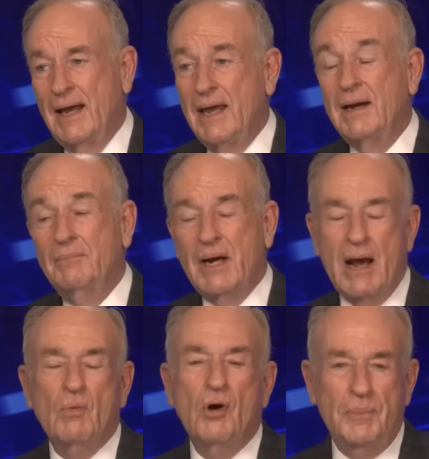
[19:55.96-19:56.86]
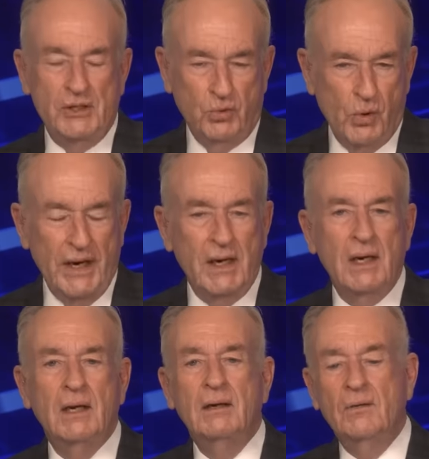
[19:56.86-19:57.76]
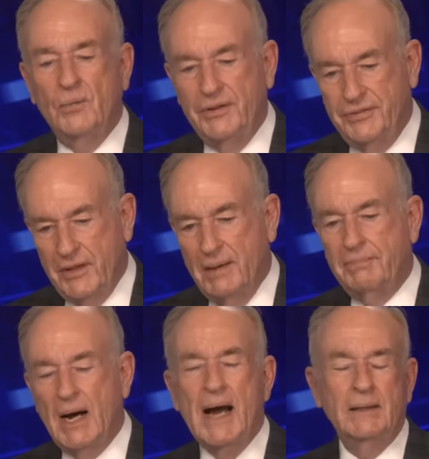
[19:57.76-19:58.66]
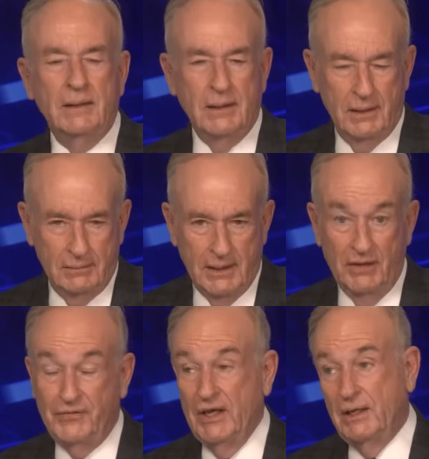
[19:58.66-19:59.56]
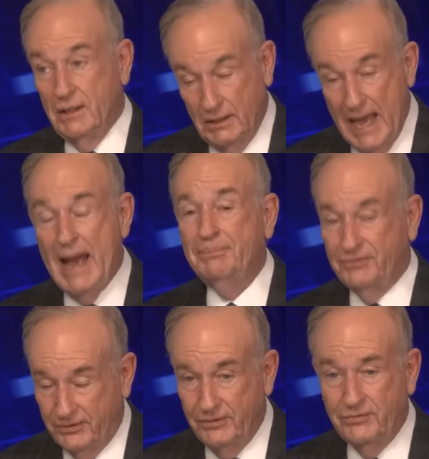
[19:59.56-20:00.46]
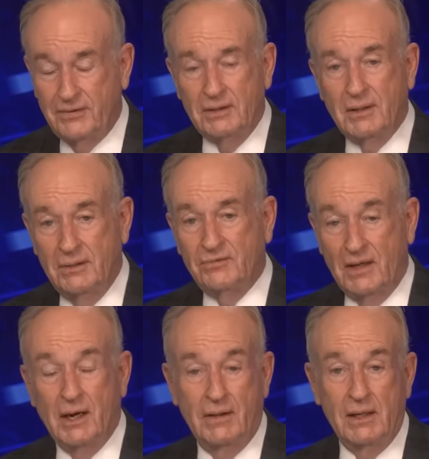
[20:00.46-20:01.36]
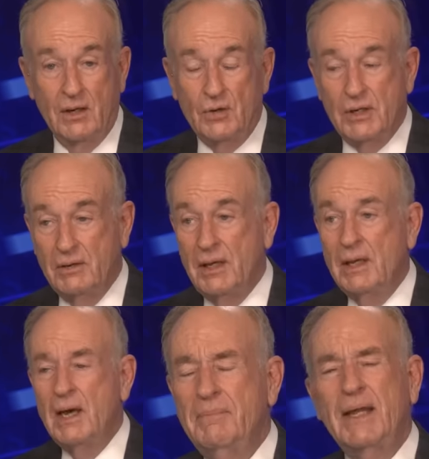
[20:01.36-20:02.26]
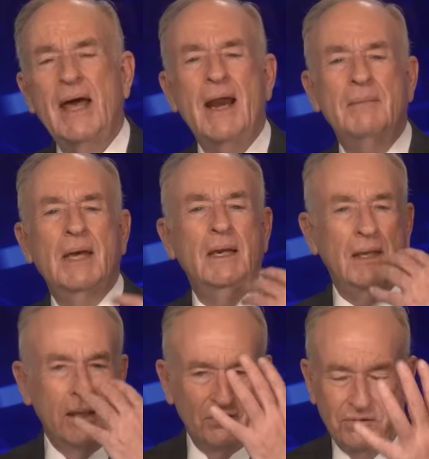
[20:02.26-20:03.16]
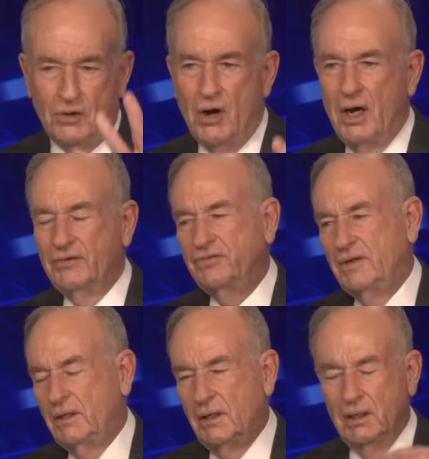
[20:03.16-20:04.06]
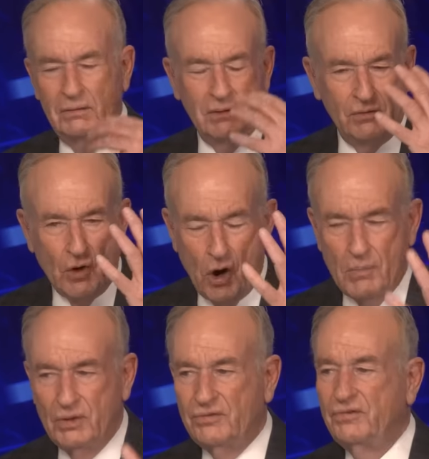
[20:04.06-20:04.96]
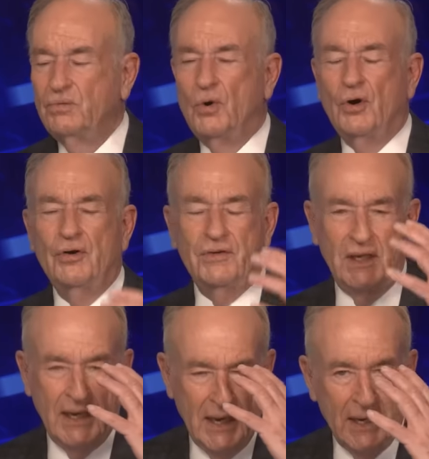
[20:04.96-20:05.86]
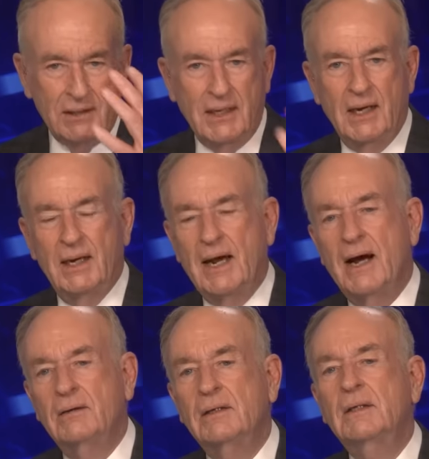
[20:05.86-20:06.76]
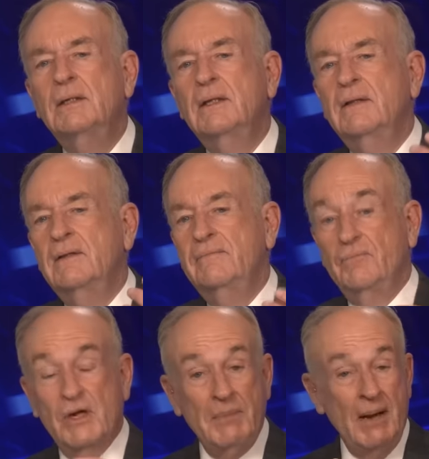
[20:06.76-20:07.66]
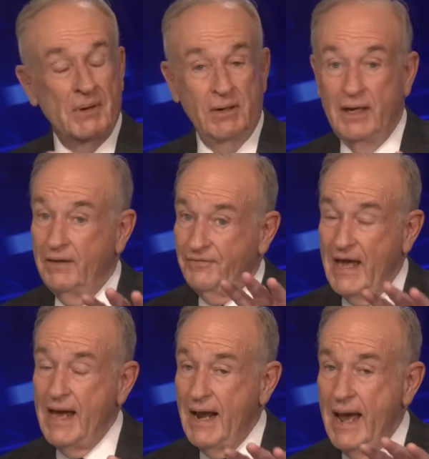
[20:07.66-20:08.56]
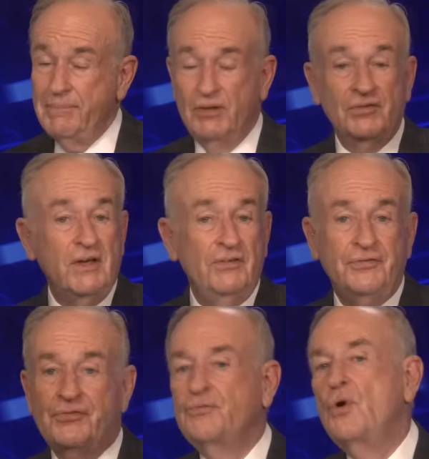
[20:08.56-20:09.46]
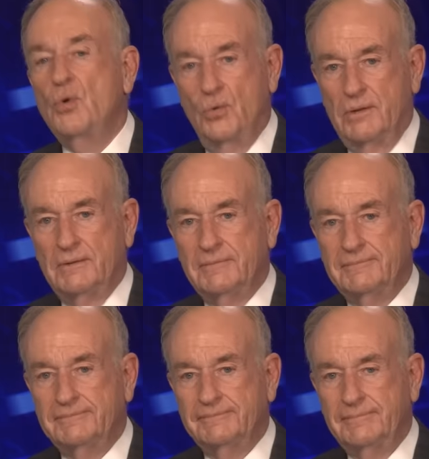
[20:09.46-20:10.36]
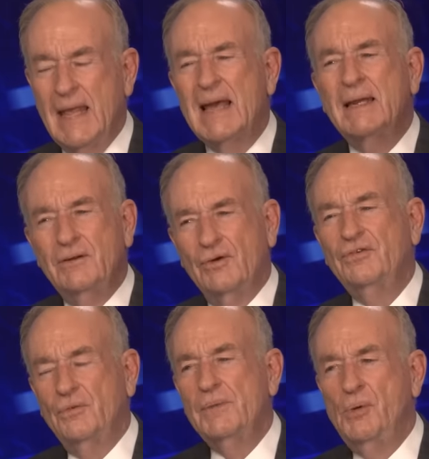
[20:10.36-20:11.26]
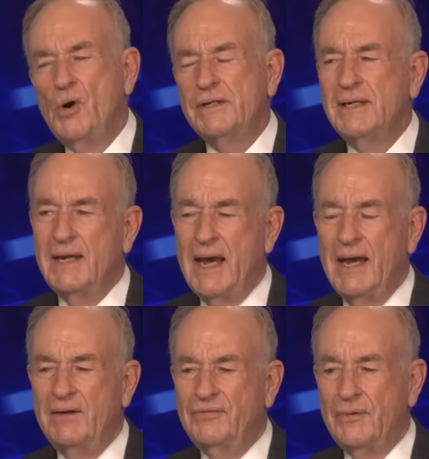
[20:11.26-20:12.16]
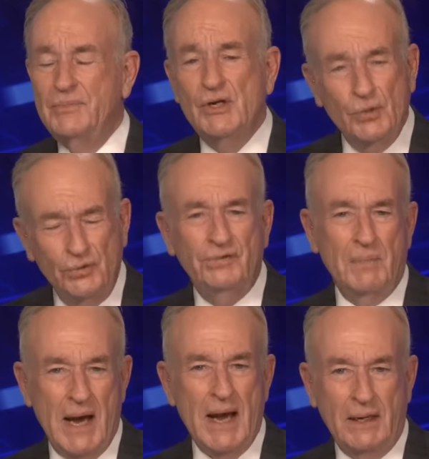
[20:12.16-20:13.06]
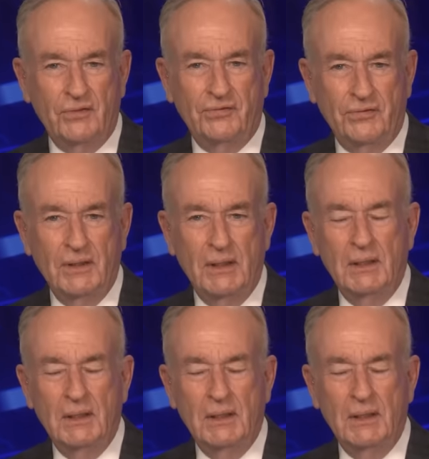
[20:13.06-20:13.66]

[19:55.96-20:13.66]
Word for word: And, but I will be tweeting with uh, Biden, and if he collapses at the State of the Union, by that I mean he gets lost and he, he garbles his words, he can't get it out. Remember, if that happens, he's through. There is a report today from Newsmax